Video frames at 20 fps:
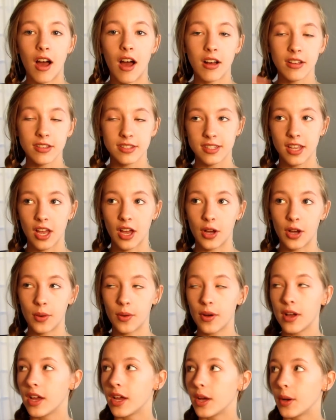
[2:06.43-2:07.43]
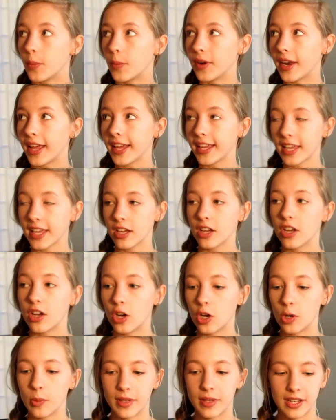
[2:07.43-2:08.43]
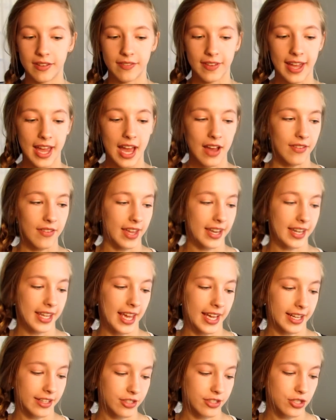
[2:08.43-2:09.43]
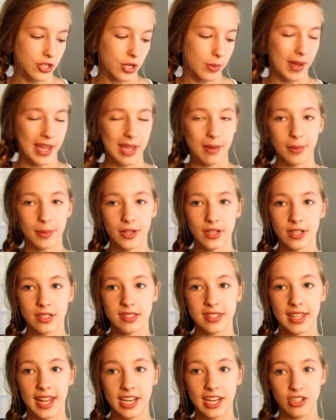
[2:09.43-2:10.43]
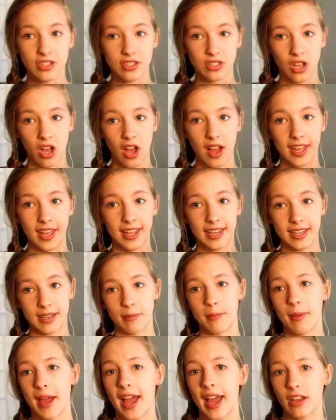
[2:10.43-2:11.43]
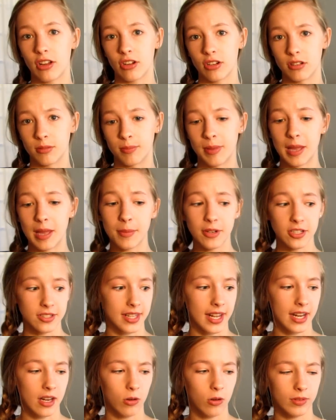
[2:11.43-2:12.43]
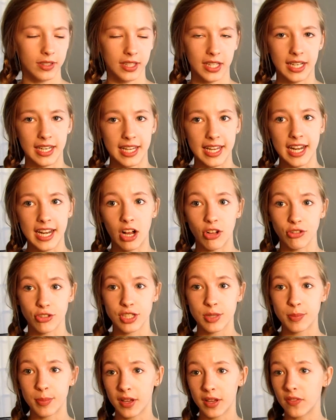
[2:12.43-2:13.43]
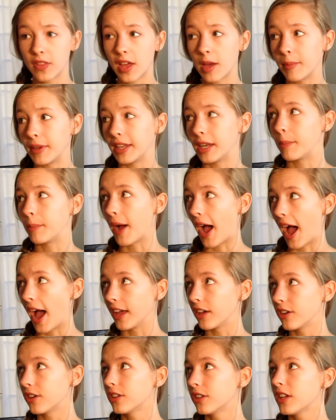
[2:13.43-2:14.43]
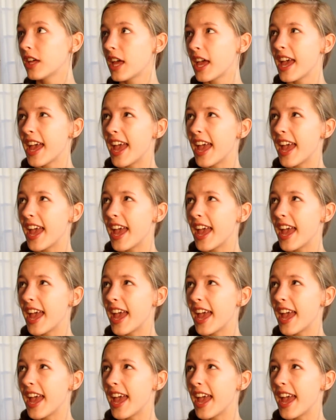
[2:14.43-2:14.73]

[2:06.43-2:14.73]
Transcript: Also, when I get home and if I have any extra papers that I just got handed back or papers that I don't really need, I'll just put them in a pile.